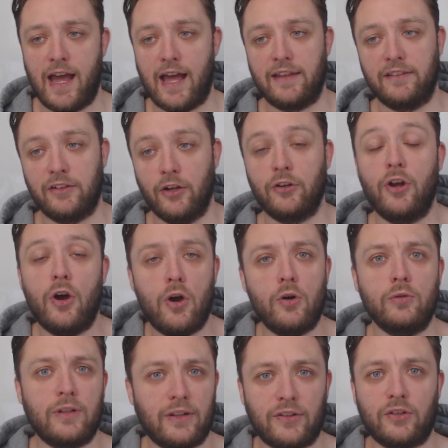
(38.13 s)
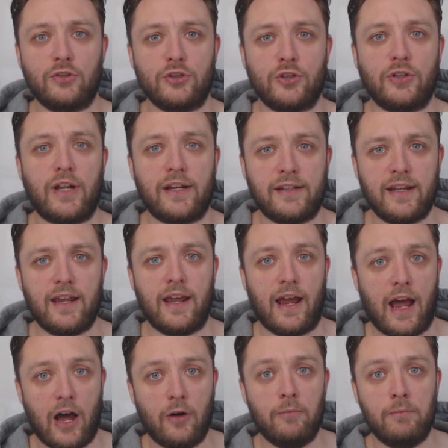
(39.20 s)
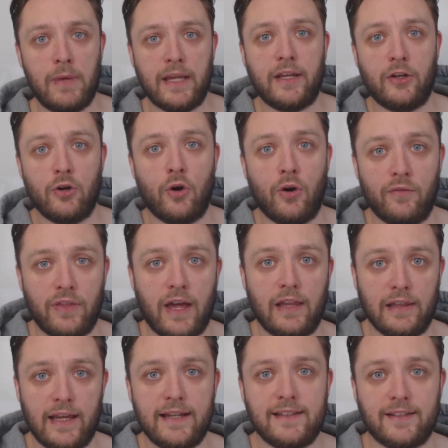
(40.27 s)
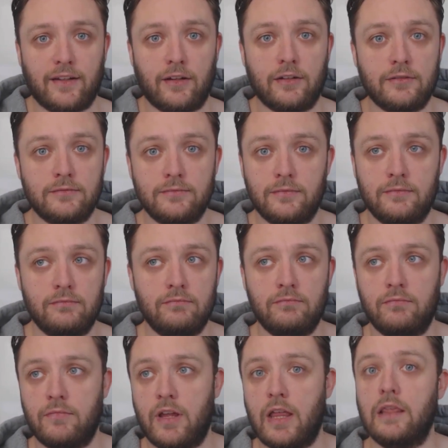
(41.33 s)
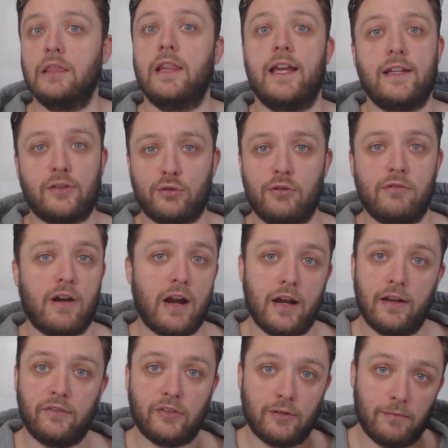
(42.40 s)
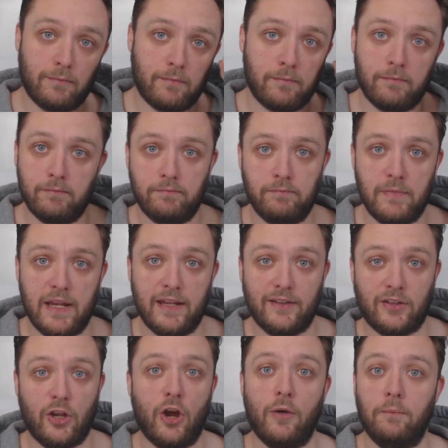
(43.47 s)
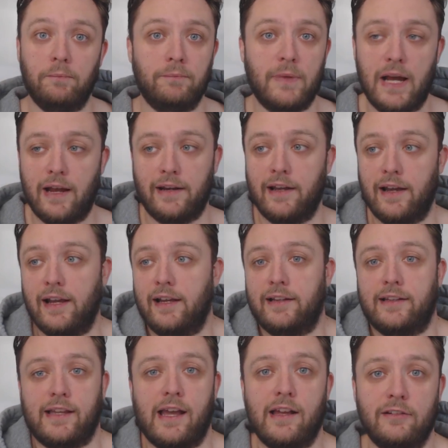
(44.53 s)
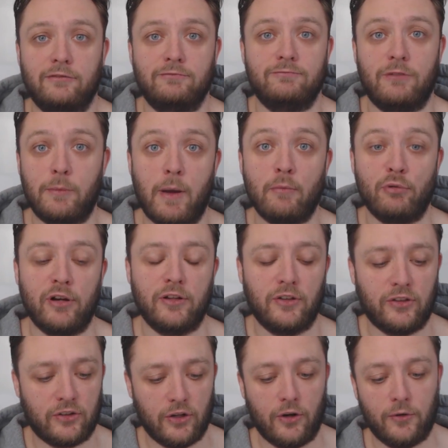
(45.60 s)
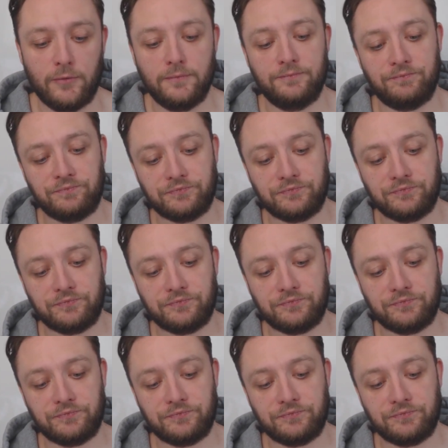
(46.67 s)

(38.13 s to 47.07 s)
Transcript: and gone, oh, that's such a good idea, I'll make a note of that later. Later arrives, it's gone, and I can't remember it. So